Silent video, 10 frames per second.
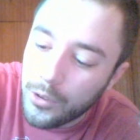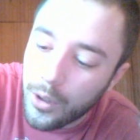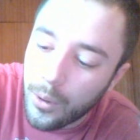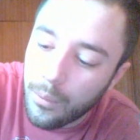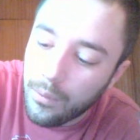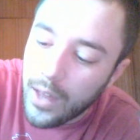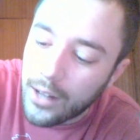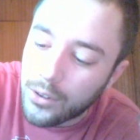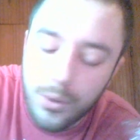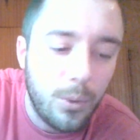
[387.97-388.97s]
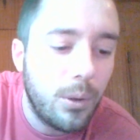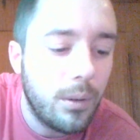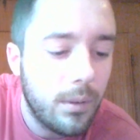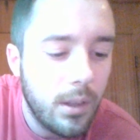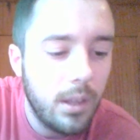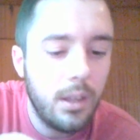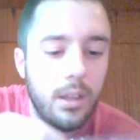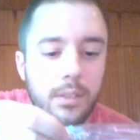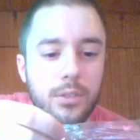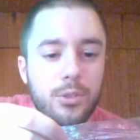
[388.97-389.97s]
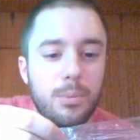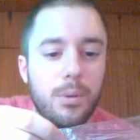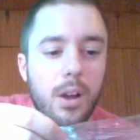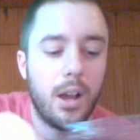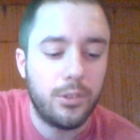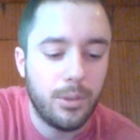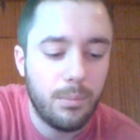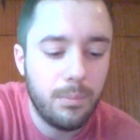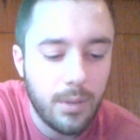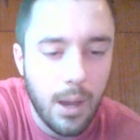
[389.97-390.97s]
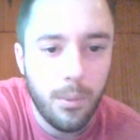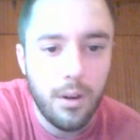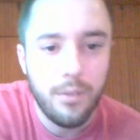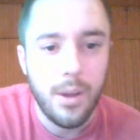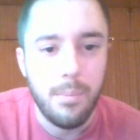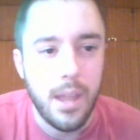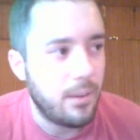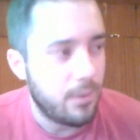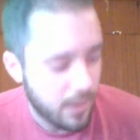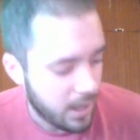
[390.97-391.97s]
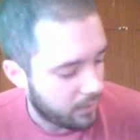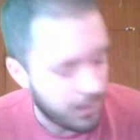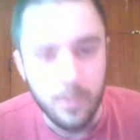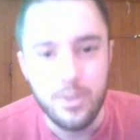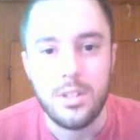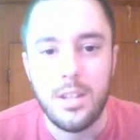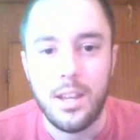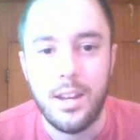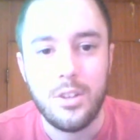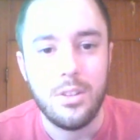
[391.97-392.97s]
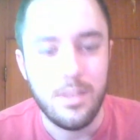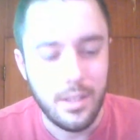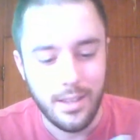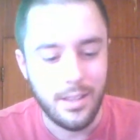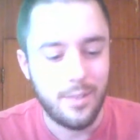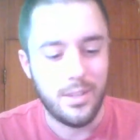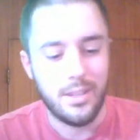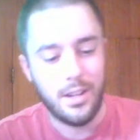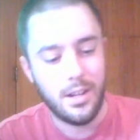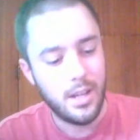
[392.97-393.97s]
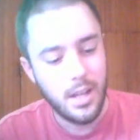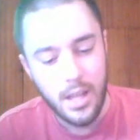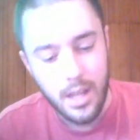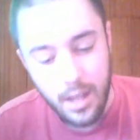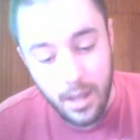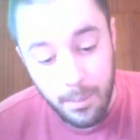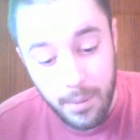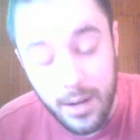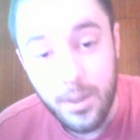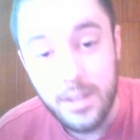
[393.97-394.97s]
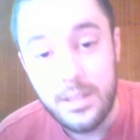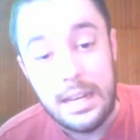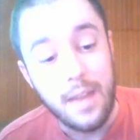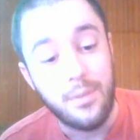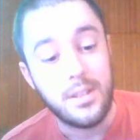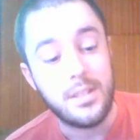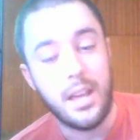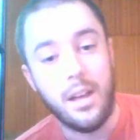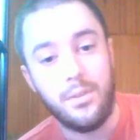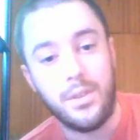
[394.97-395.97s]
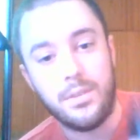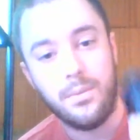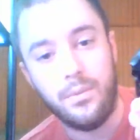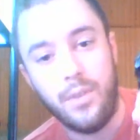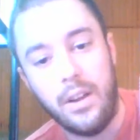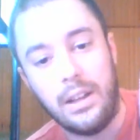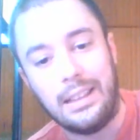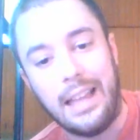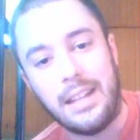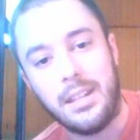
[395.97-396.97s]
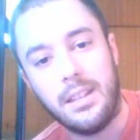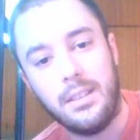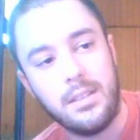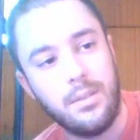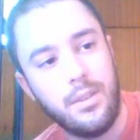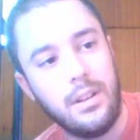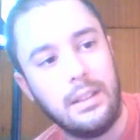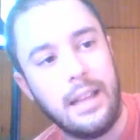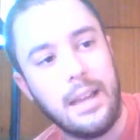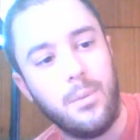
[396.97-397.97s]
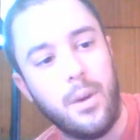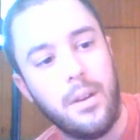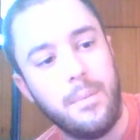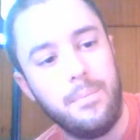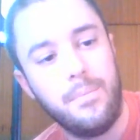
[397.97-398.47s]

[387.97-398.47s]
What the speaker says: So that's cool. Super awesome. I wonder if I paid for that, if that was just like an extra thing they left in there. But anyways, the knife itself is very light. It's a very light one.